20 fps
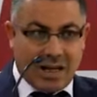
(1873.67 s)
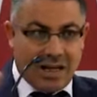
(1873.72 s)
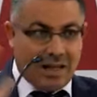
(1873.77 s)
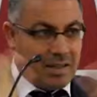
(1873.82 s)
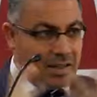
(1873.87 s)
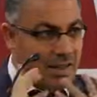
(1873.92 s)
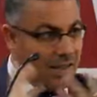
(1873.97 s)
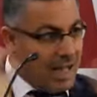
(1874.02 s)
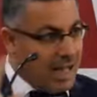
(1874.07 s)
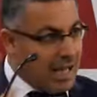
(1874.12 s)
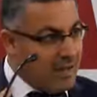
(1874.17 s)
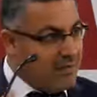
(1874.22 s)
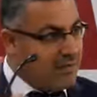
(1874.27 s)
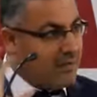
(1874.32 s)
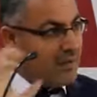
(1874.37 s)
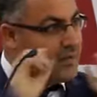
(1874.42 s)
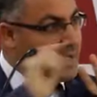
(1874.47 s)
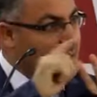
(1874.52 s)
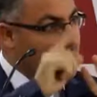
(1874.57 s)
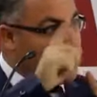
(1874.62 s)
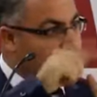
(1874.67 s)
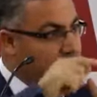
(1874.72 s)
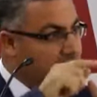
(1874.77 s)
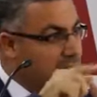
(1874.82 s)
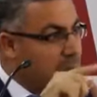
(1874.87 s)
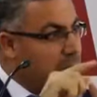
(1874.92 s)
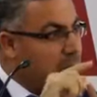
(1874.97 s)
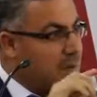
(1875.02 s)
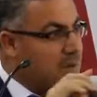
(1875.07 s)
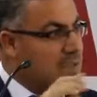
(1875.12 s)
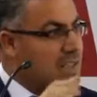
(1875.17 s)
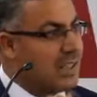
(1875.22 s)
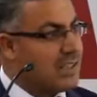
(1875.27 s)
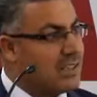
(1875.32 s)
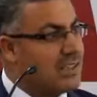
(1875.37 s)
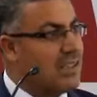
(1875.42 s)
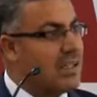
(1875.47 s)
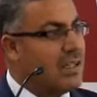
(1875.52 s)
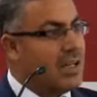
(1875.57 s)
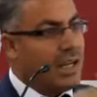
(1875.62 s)
The life,
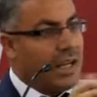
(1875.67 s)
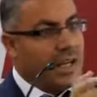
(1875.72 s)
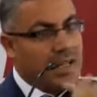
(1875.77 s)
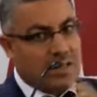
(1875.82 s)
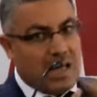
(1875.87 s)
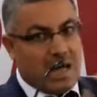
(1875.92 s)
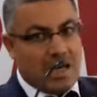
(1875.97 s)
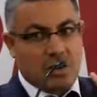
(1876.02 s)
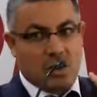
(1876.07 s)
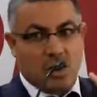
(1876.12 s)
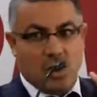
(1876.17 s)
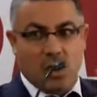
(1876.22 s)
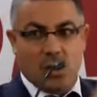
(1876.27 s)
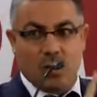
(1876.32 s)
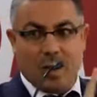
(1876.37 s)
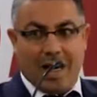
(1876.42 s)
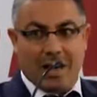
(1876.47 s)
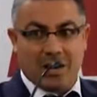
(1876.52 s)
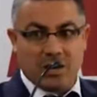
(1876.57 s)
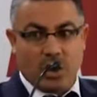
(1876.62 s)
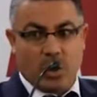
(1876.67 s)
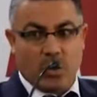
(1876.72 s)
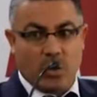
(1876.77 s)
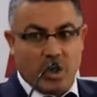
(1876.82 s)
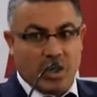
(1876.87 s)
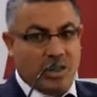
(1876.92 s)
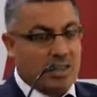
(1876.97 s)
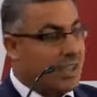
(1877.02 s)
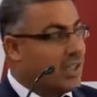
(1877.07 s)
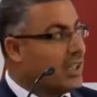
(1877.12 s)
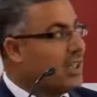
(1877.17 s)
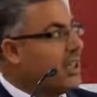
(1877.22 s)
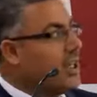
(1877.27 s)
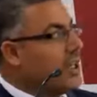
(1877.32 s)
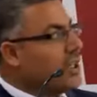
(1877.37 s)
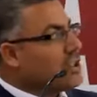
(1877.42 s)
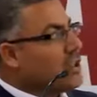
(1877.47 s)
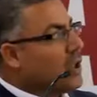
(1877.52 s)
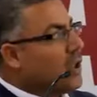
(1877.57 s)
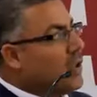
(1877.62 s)
53% at home and community.
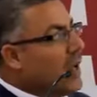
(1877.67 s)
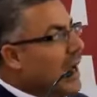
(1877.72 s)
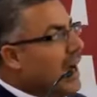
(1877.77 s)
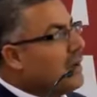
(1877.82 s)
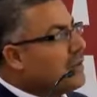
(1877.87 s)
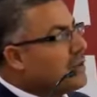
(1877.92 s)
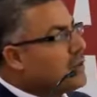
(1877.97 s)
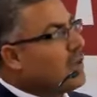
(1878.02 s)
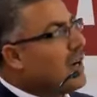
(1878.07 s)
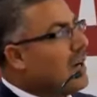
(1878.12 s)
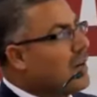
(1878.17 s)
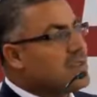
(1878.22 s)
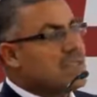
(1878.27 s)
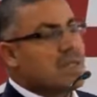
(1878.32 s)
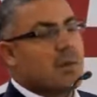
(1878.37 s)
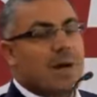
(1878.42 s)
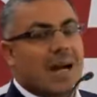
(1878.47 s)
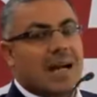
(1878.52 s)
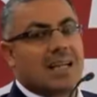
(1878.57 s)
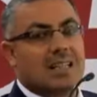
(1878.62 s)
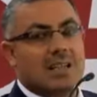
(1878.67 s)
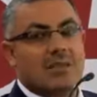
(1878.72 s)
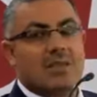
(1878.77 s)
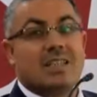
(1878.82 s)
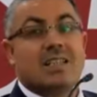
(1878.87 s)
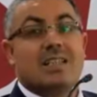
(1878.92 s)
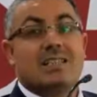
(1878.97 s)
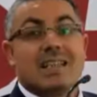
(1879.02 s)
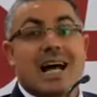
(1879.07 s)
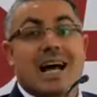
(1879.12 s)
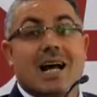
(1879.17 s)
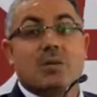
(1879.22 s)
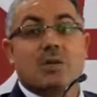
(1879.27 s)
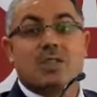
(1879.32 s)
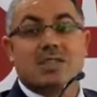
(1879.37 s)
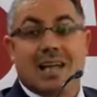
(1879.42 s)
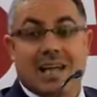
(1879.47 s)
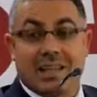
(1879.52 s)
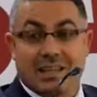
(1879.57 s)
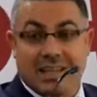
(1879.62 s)
So we have to have some activities
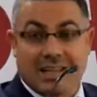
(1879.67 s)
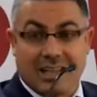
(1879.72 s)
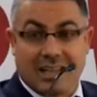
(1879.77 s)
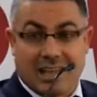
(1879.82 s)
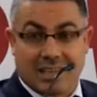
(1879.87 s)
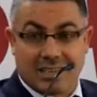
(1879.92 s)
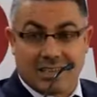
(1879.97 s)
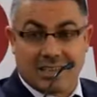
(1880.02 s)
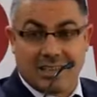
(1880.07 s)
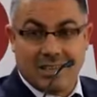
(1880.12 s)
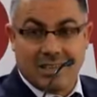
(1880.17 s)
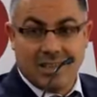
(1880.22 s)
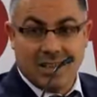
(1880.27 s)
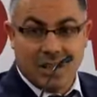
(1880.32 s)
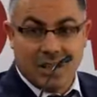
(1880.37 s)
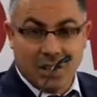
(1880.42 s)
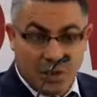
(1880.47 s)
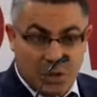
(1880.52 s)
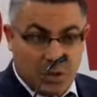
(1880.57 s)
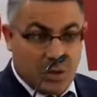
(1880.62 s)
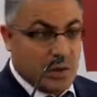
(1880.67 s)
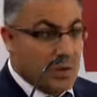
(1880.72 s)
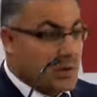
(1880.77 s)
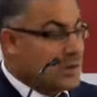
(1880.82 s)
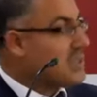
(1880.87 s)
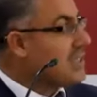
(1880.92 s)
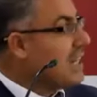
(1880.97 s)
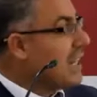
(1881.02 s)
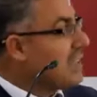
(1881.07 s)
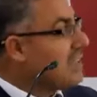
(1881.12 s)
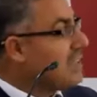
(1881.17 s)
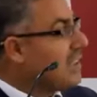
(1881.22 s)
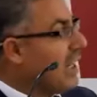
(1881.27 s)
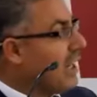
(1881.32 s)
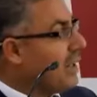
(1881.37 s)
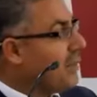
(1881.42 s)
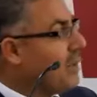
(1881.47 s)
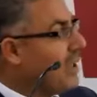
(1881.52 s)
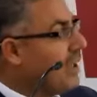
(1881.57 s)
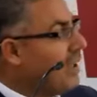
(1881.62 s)
outside the class to use that time.